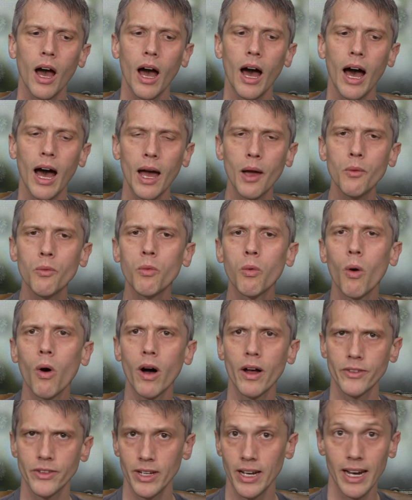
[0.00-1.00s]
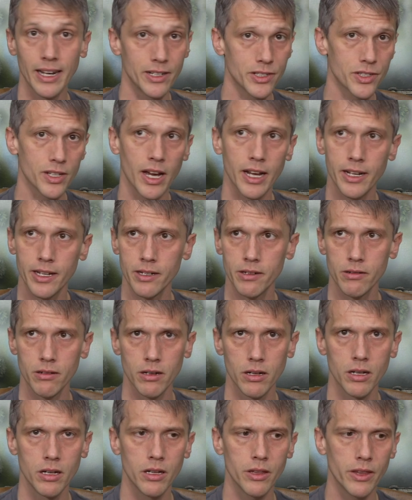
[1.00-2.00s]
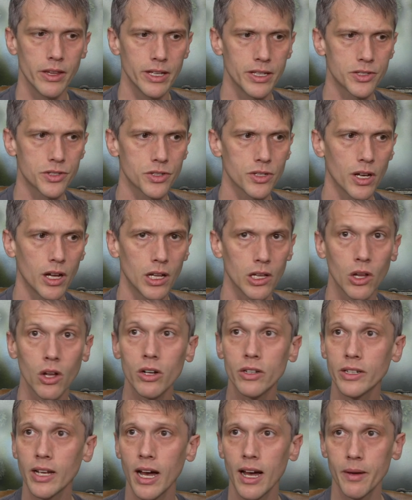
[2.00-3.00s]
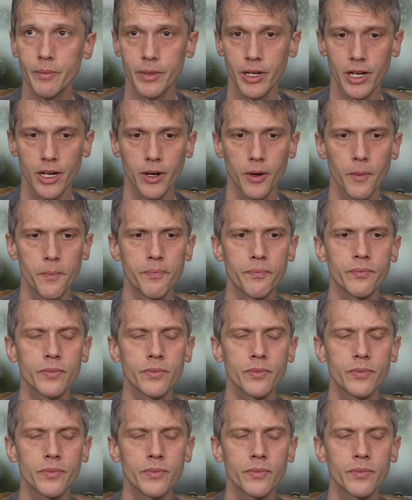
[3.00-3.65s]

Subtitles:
I decided this a long time ago,